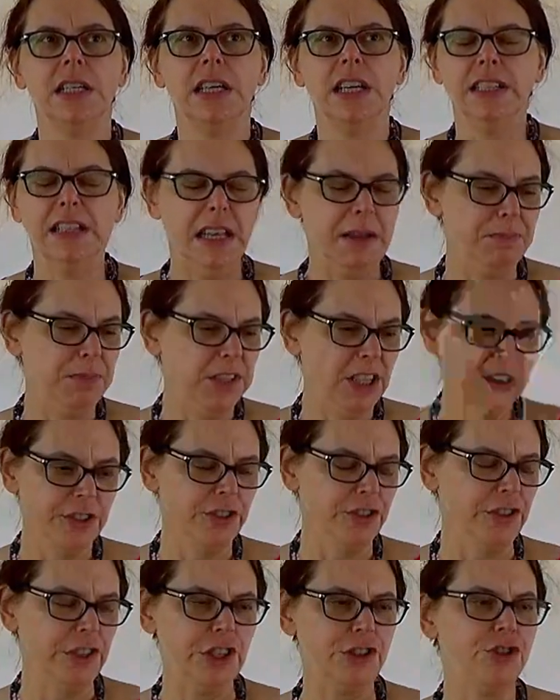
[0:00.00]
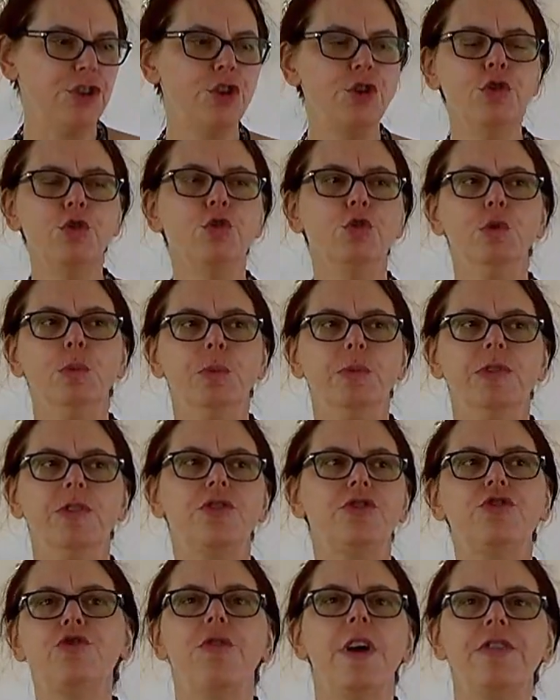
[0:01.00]
And they plundered the
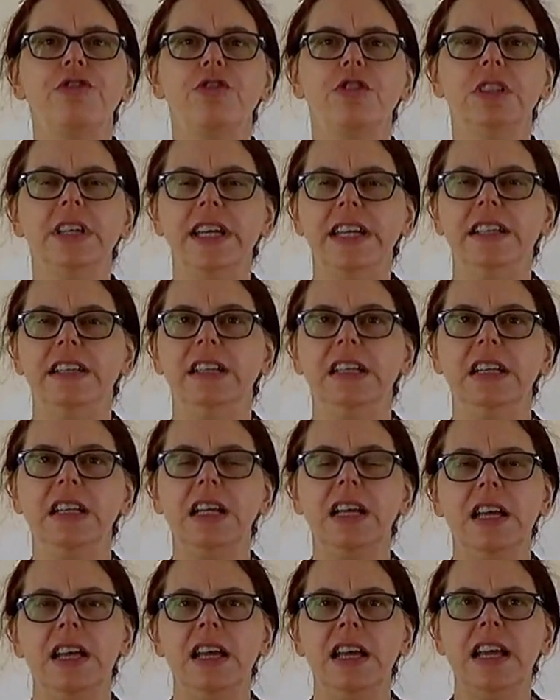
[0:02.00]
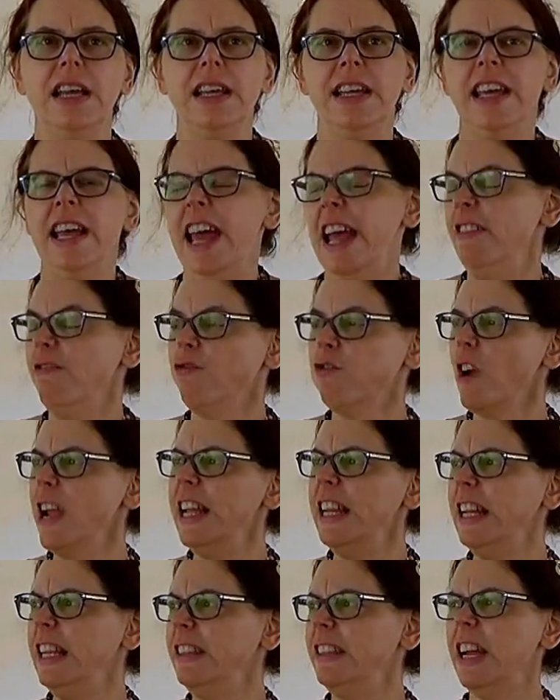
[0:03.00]
tombs treasure laden, and
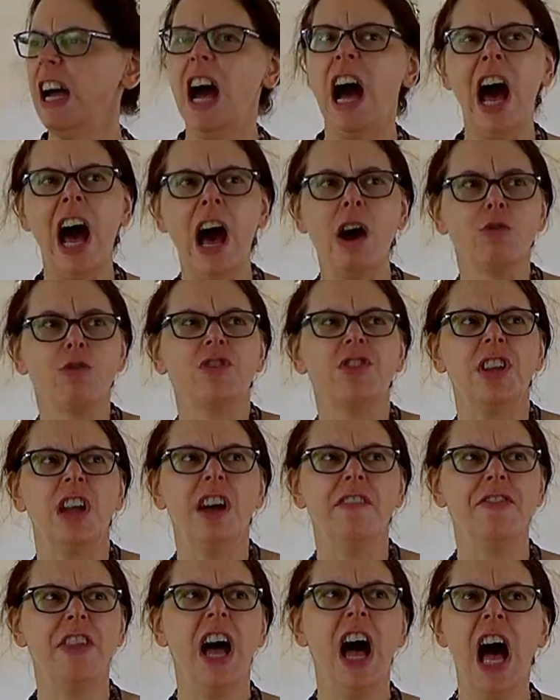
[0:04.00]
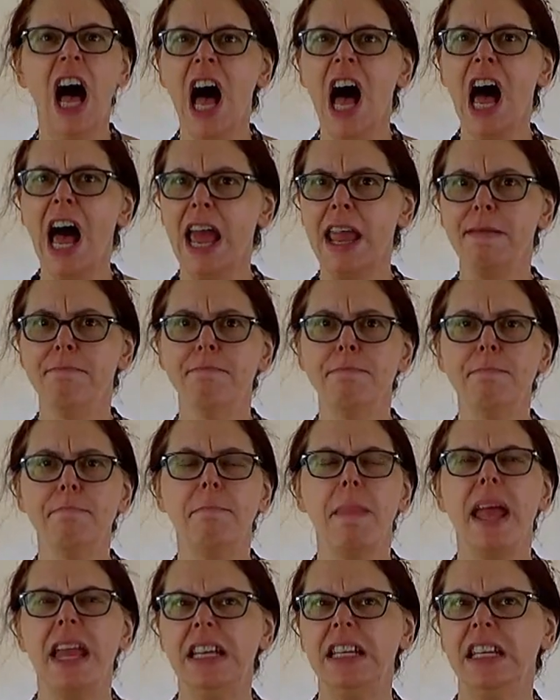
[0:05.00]
raided the house of the high
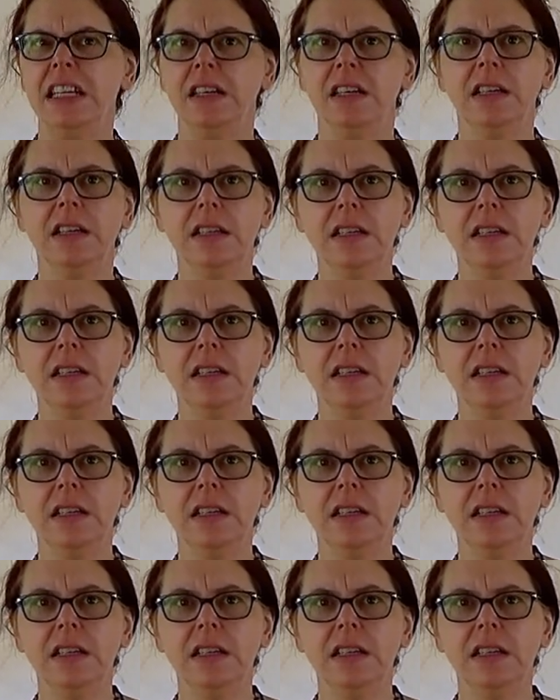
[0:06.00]
maiden,